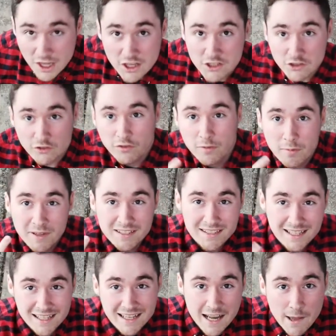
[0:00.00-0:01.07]
So for my
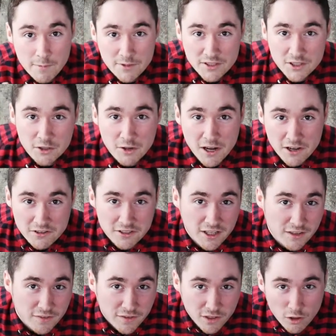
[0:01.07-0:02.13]
second episode, I was
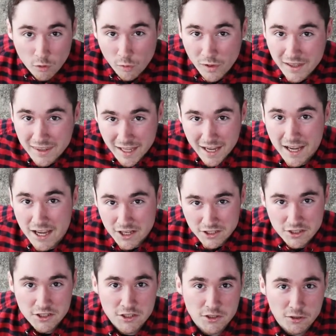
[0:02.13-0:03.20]
trying to figure out what the heck I
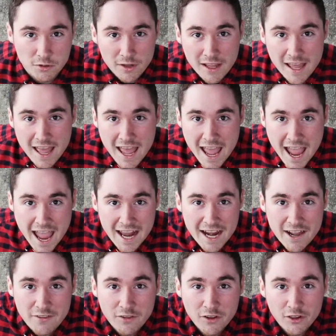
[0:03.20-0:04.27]
should do.
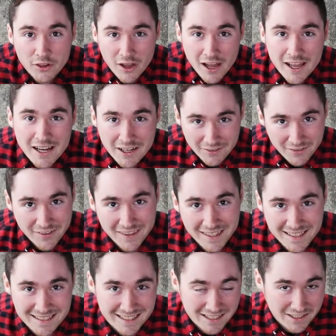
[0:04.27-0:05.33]
And I have a lot of different
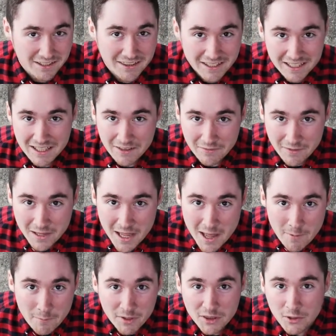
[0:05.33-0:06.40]
things I could think of.
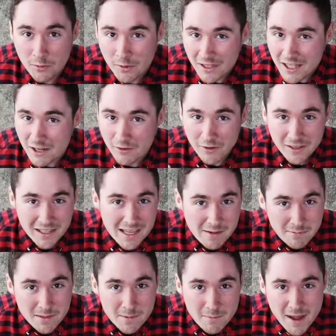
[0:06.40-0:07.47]
But the one that really
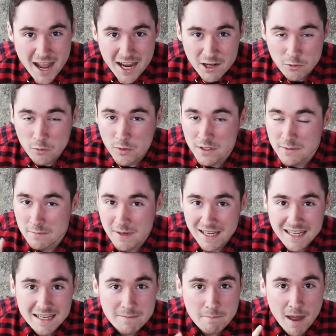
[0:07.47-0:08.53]
came to mind was
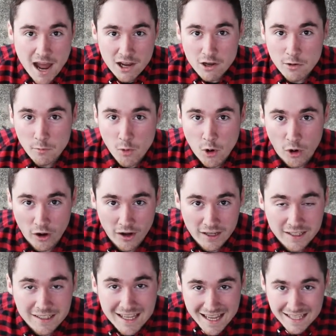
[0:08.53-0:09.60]
meeting
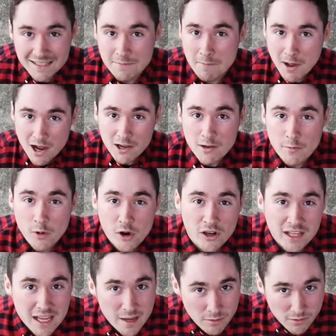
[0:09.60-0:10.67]
Macklemore. Yes,
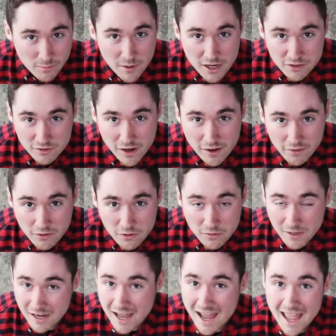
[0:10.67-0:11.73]
Macklemore came through my
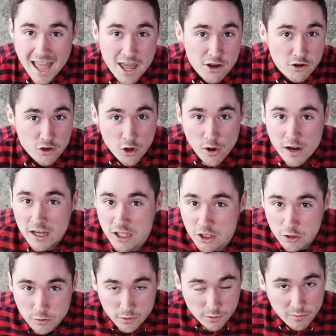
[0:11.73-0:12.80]
drive-thru and I had no
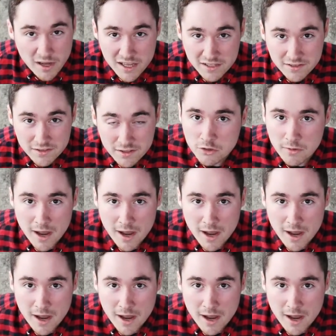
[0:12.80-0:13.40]
idea who he was.